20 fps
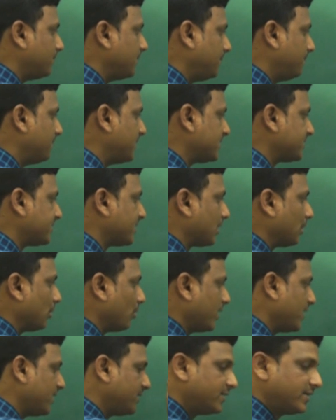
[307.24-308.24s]
pigments are
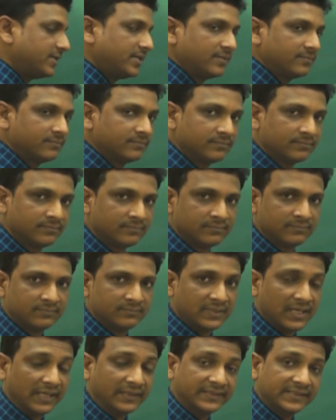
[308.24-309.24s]
located,
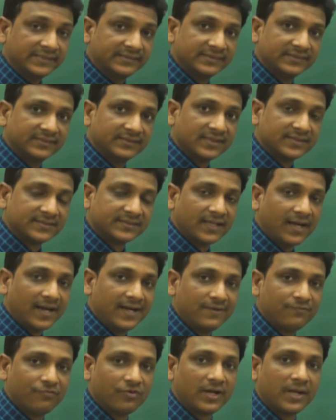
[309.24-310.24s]
and this is the
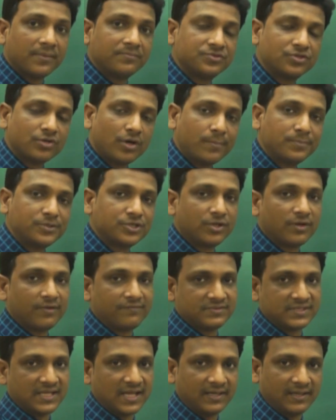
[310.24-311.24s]
site for absorption
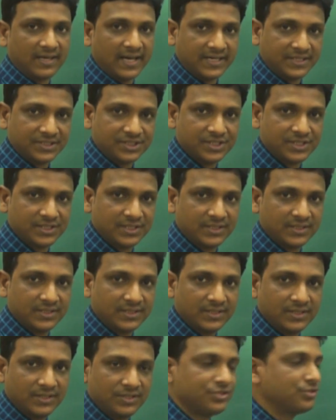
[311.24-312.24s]
of sunlight.
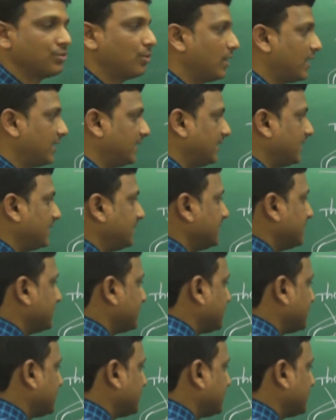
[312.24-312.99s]
Solar energy